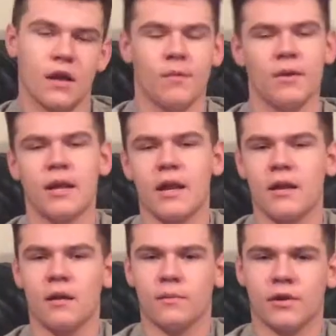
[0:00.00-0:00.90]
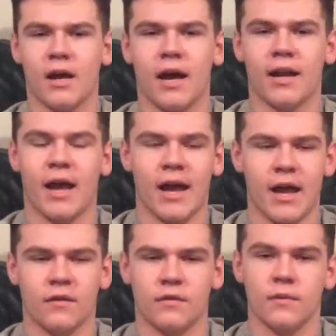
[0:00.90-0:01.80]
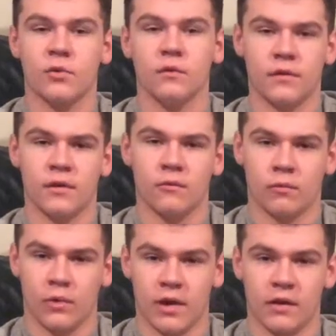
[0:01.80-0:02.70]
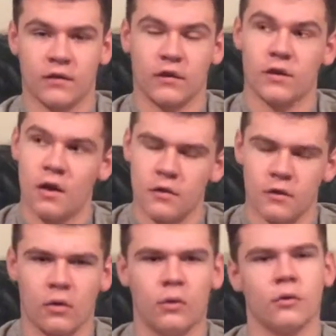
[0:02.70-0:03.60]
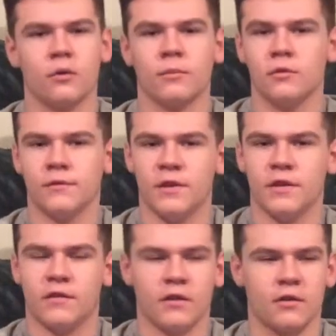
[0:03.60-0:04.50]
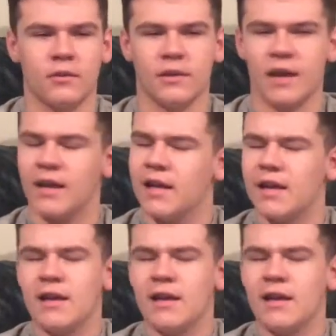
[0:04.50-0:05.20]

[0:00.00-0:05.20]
Coming in at number 9, I have the movie Rings, another horror movie sequel that